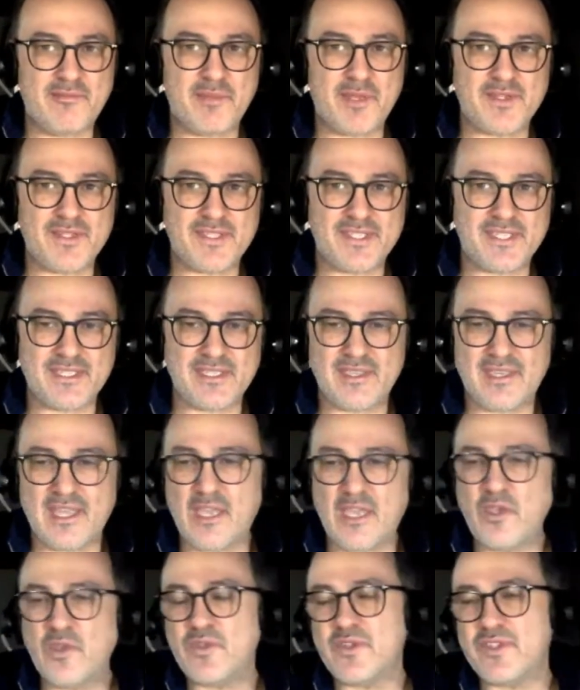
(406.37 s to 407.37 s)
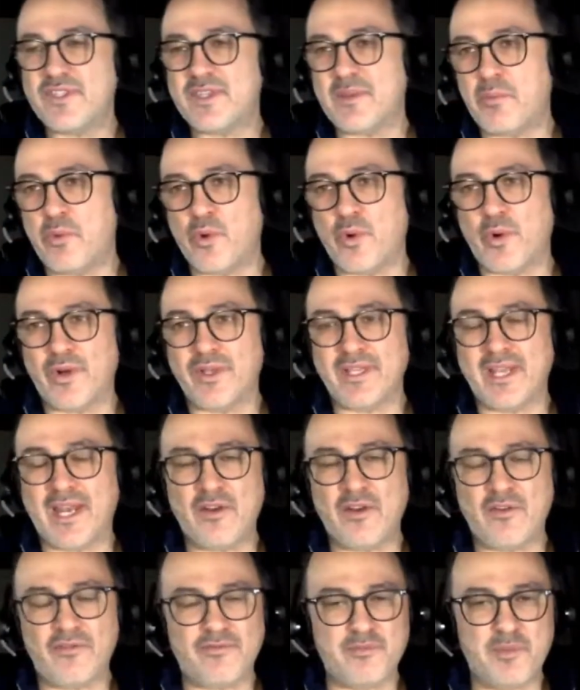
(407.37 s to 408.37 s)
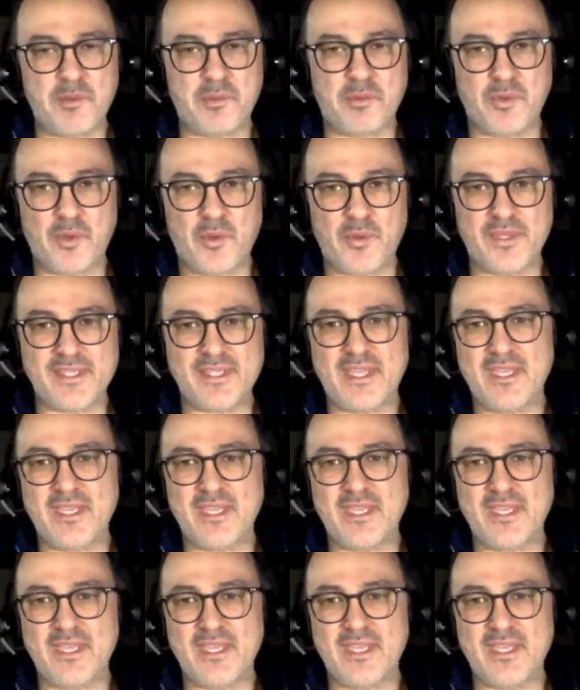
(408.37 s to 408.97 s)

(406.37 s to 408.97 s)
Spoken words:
because they used to support, and I don't know if people know this,